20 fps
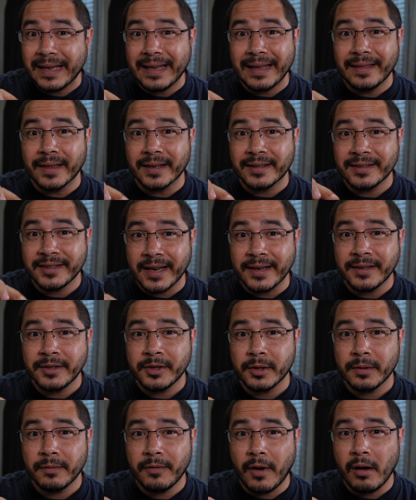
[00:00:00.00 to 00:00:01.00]
in the
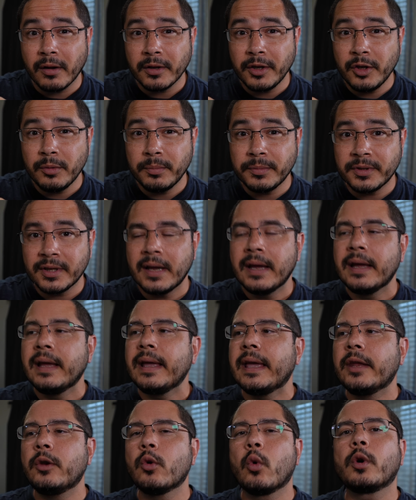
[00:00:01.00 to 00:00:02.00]
center volumes
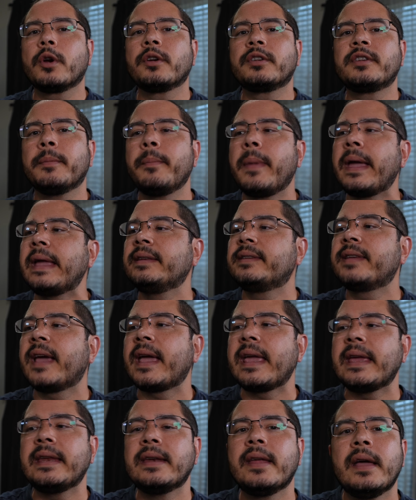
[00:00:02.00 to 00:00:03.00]
in order to
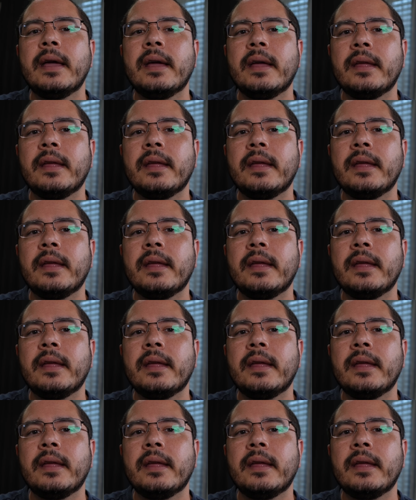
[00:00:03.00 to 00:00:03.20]
maintain